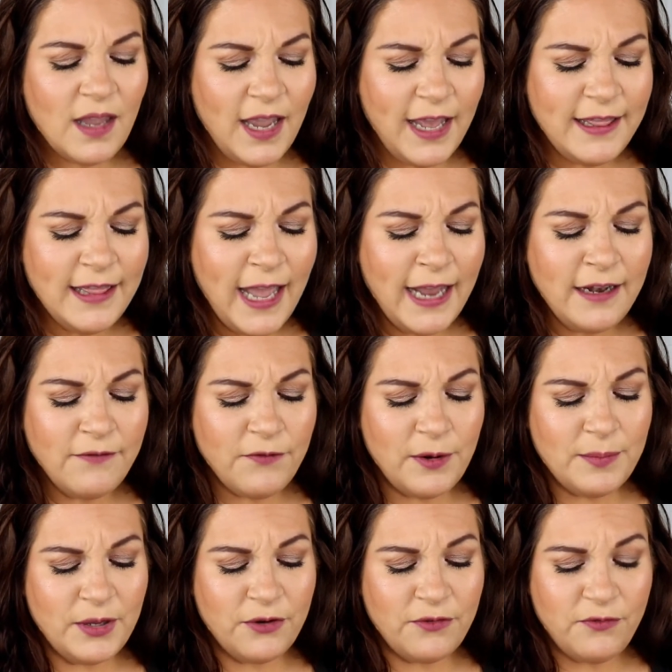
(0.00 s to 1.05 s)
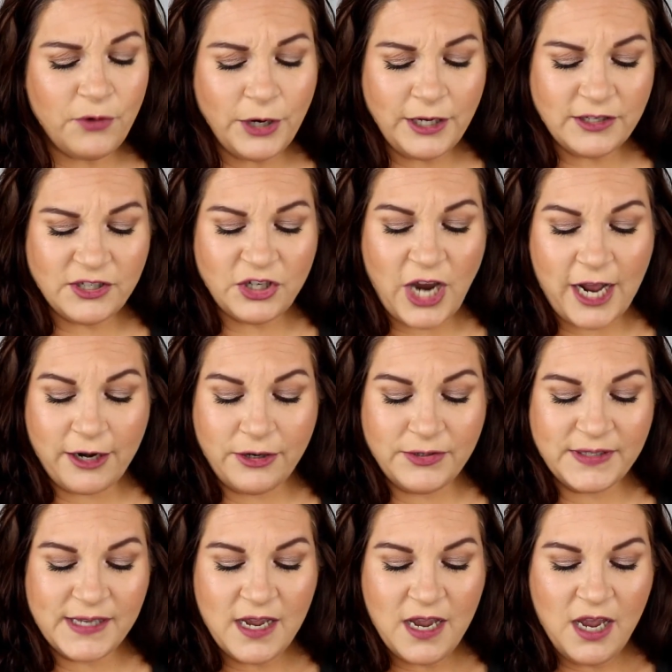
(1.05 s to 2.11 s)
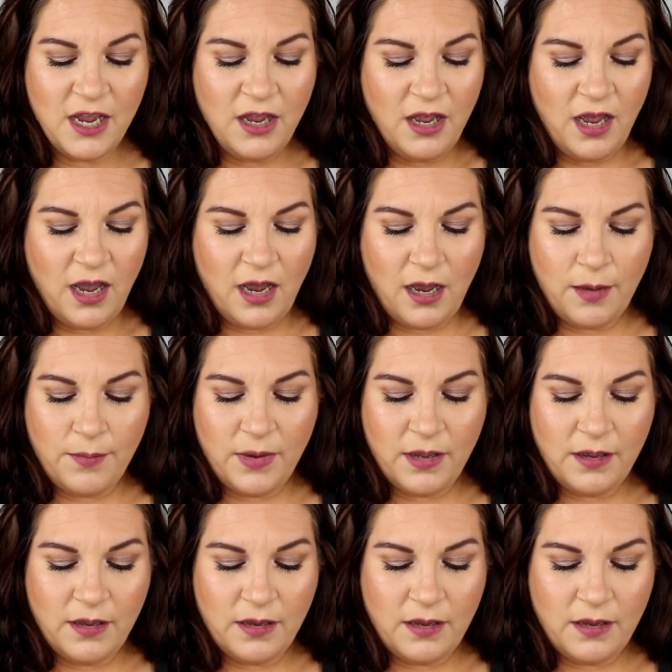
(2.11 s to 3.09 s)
And then from their foiled shadows, 3